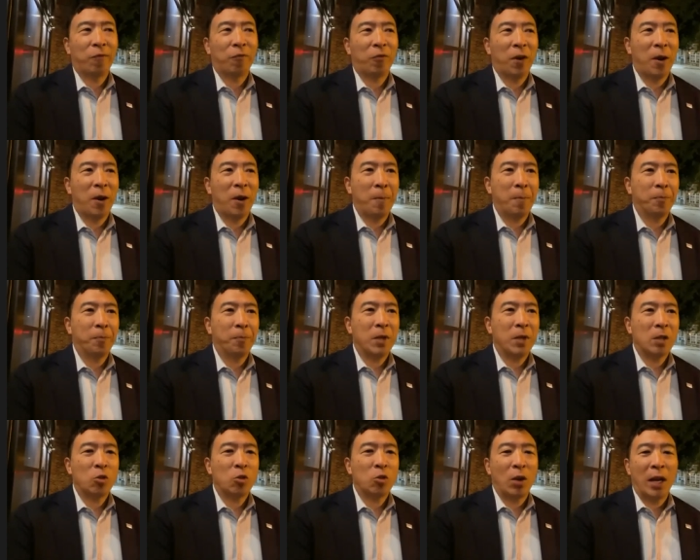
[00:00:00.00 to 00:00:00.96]
from
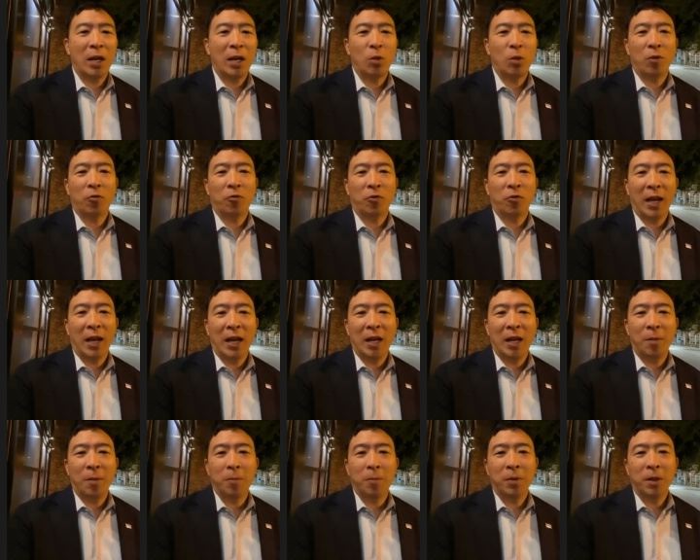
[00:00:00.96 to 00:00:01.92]
trying to
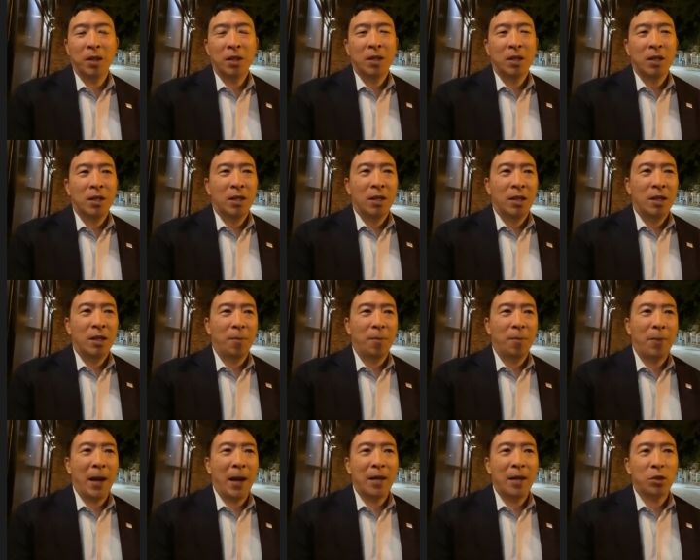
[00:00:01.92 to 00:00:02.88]
inflame the
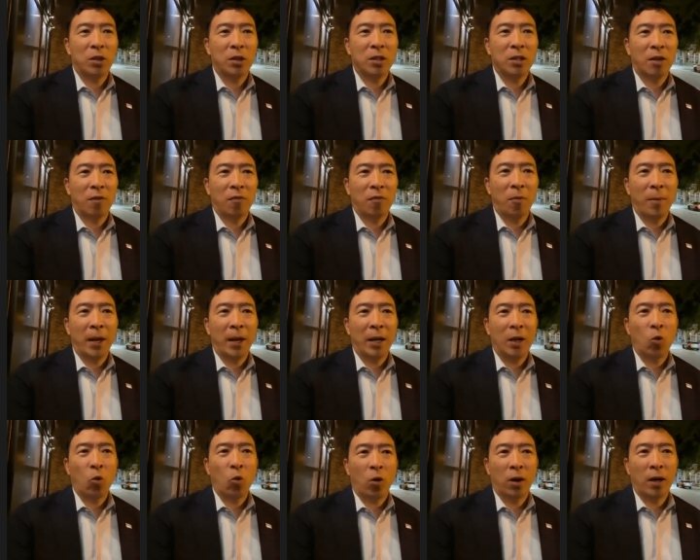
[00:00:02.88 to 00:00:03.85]
passions of a
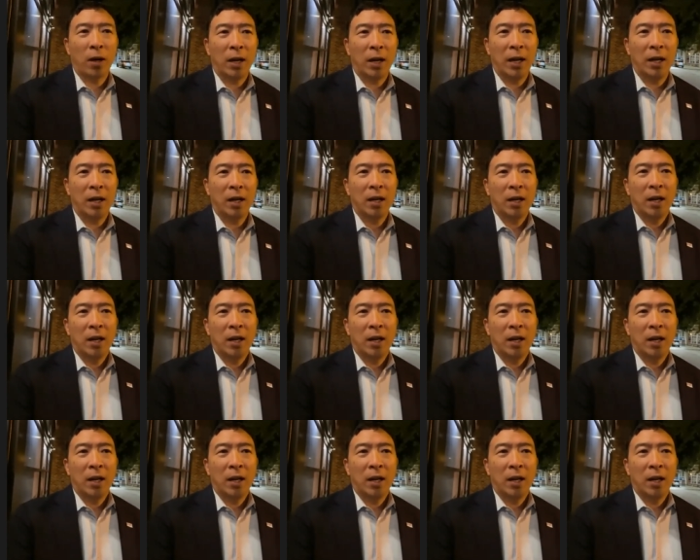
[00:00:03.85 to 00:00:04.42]
minority